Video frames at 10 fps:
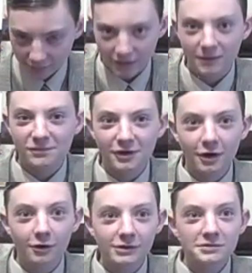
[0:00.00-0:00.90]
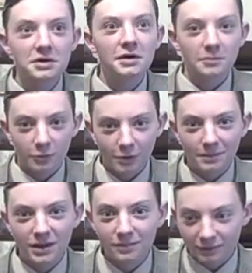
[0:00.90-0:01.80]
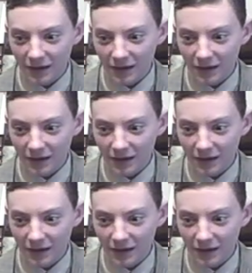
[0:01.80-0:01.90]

Keeps it going. More people.